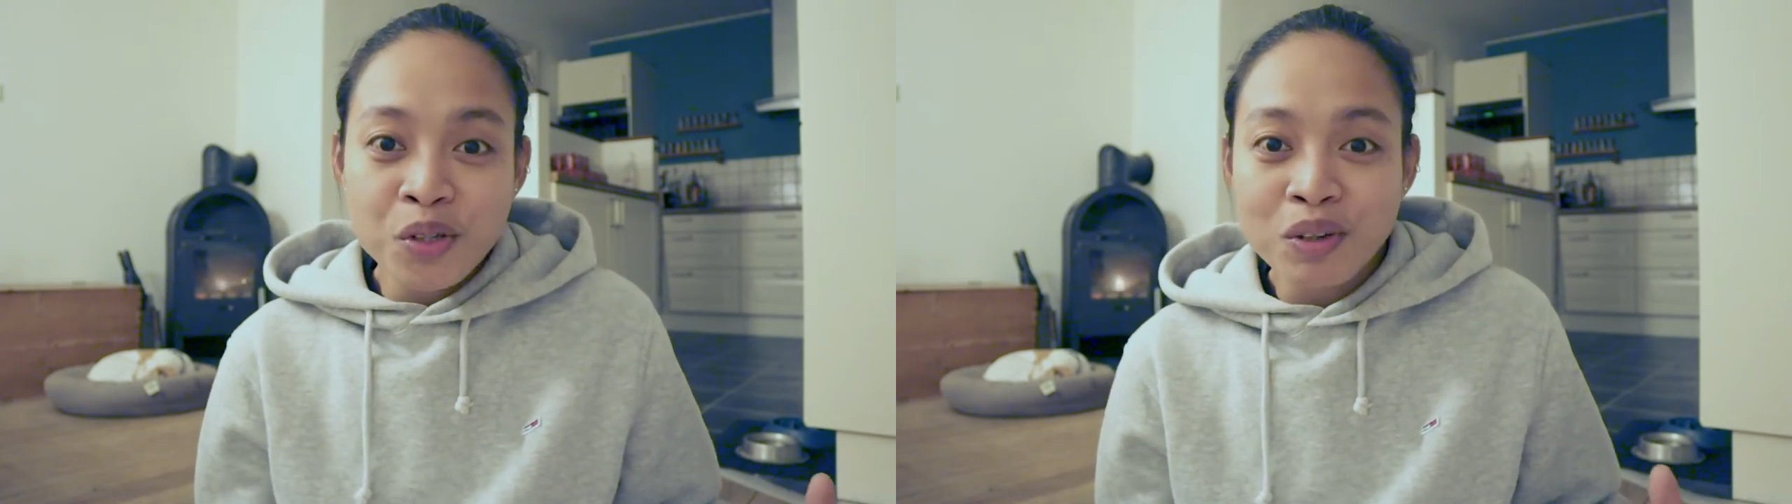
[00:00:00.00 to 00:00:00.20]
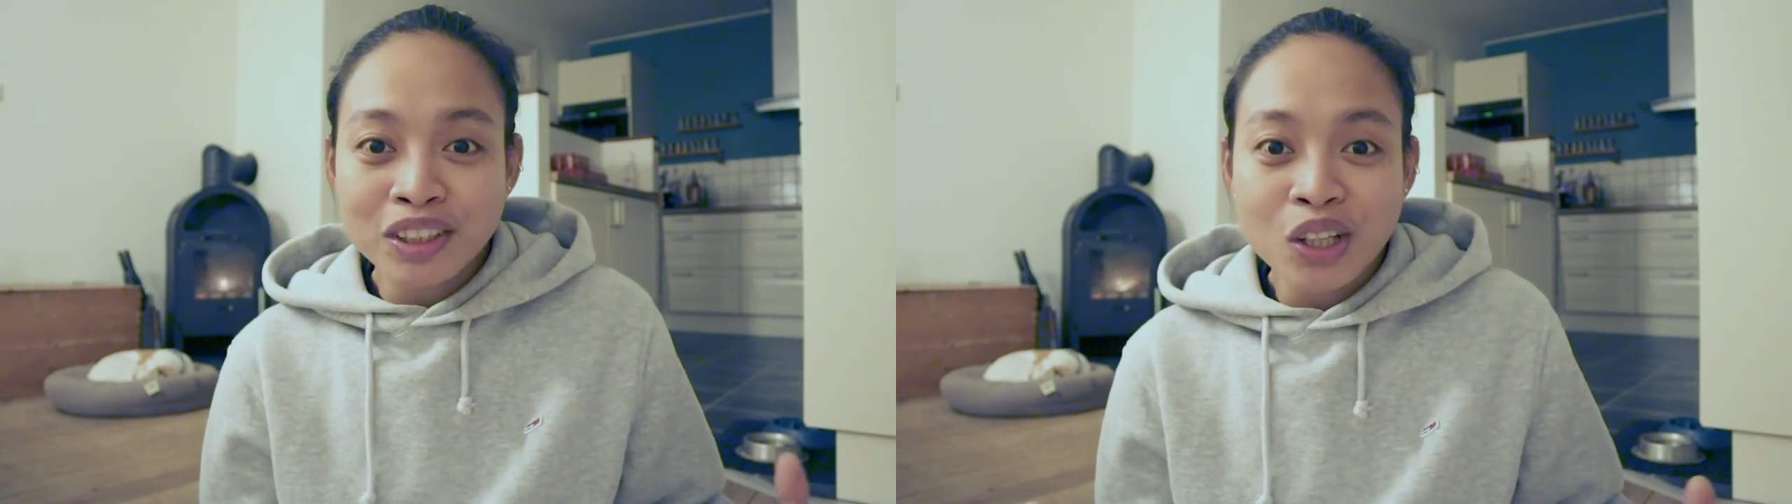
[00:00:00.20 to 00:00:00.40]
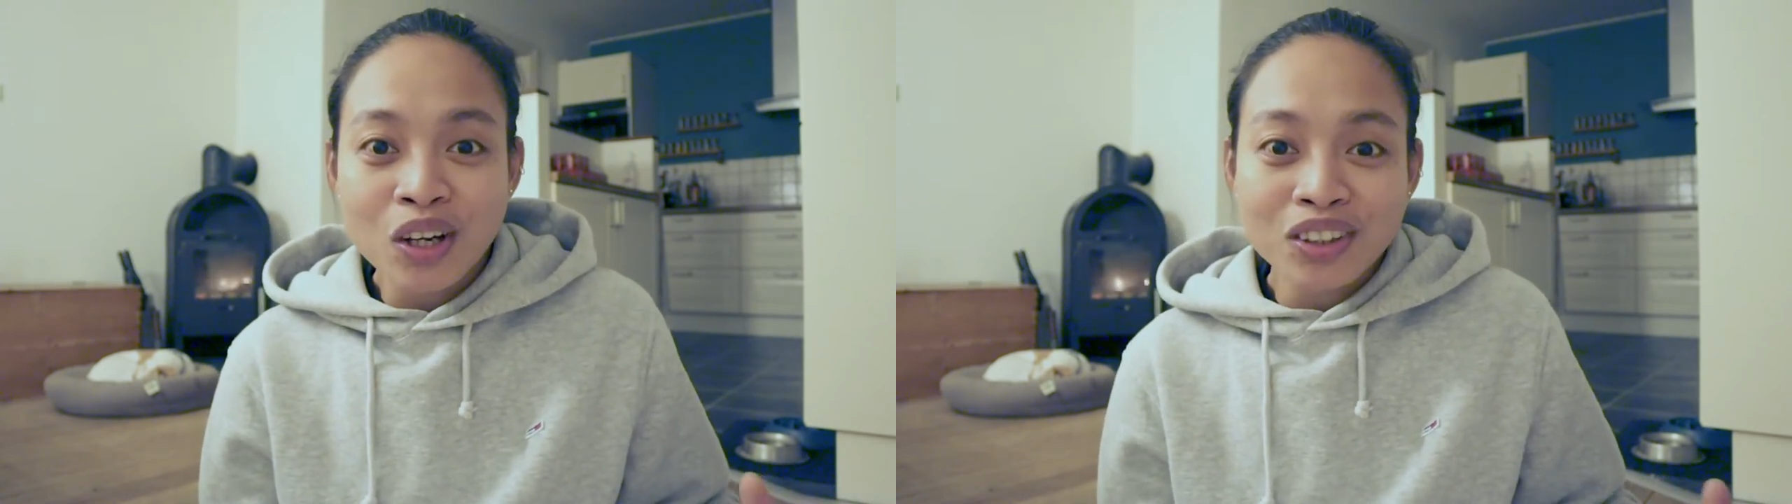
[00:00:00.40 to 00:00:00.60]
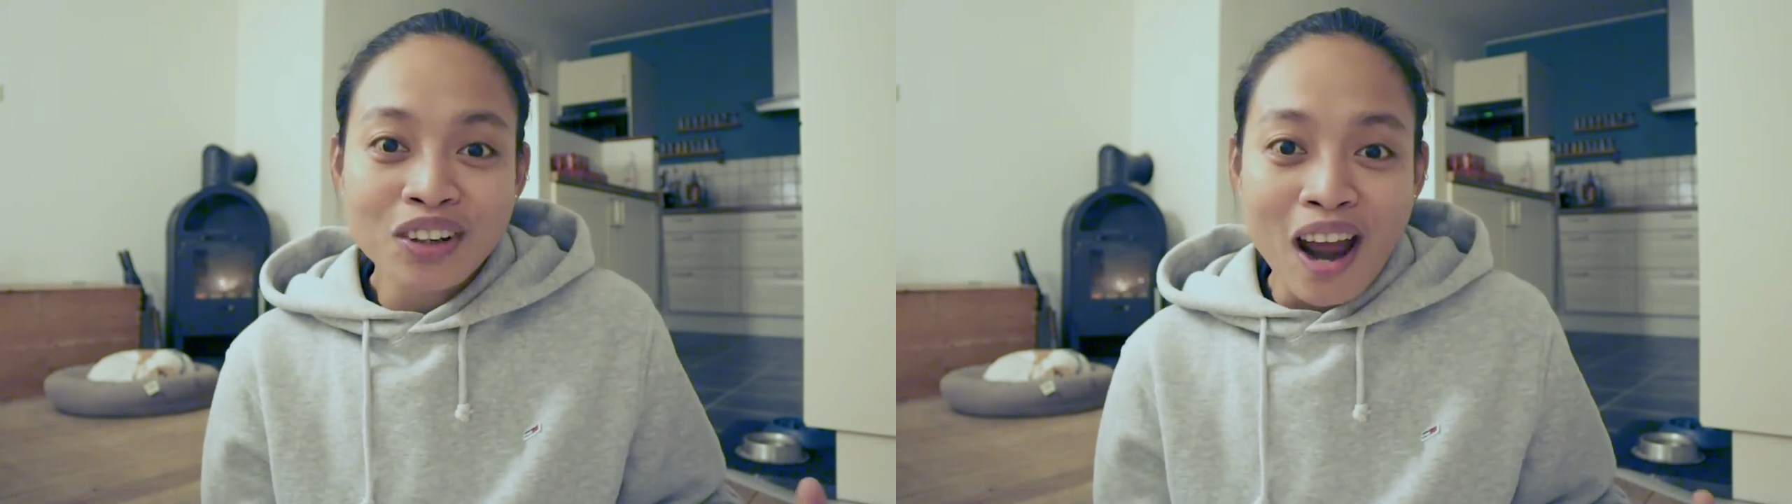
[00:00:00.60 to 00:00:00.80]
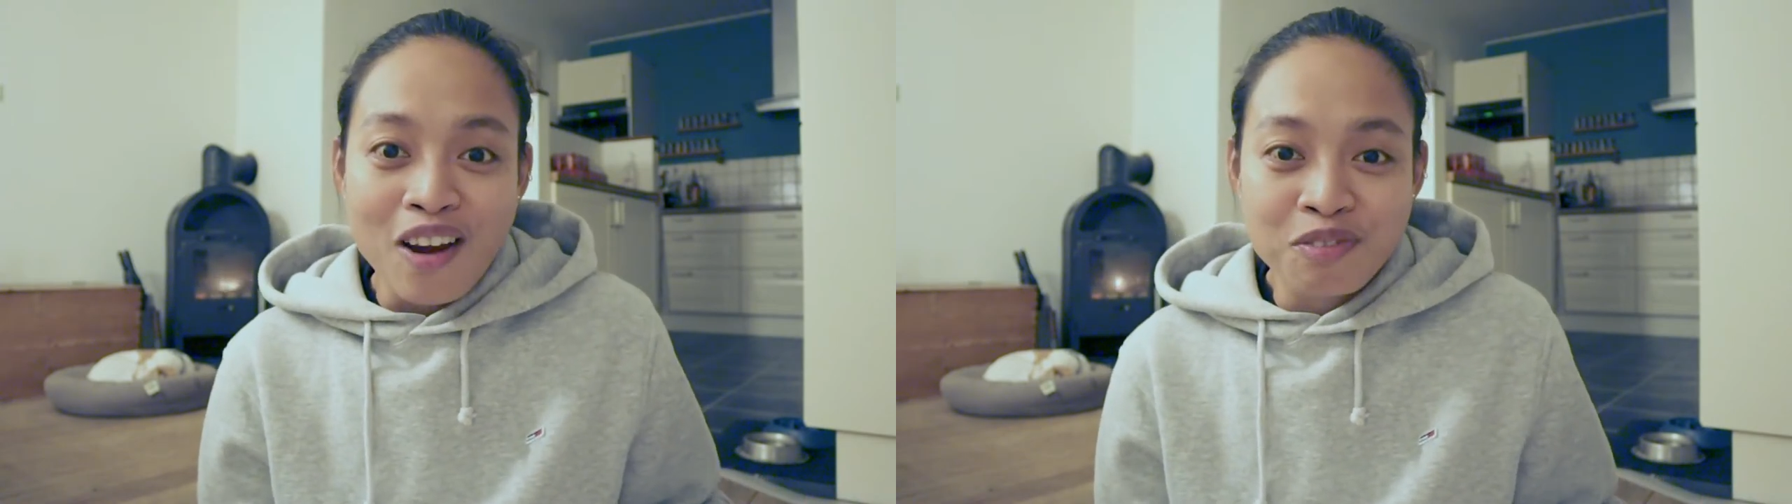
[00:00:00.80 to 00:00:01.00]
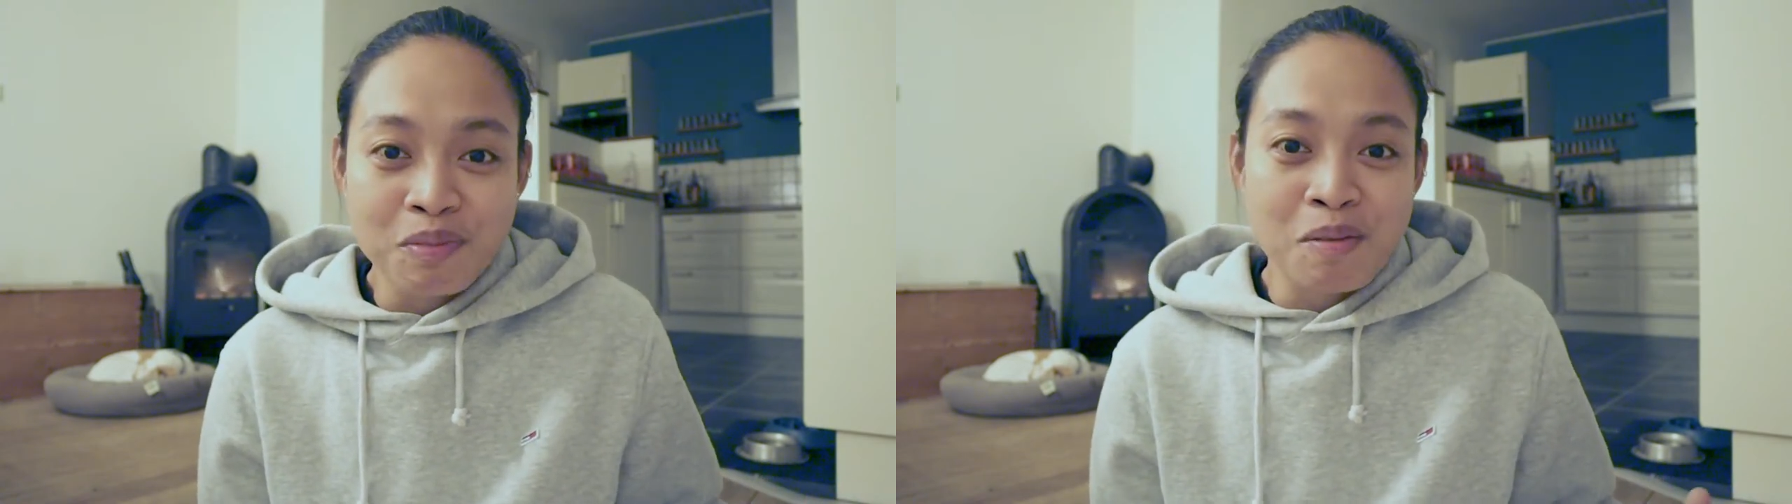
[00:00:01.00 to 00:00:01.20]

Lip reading: we want autograph,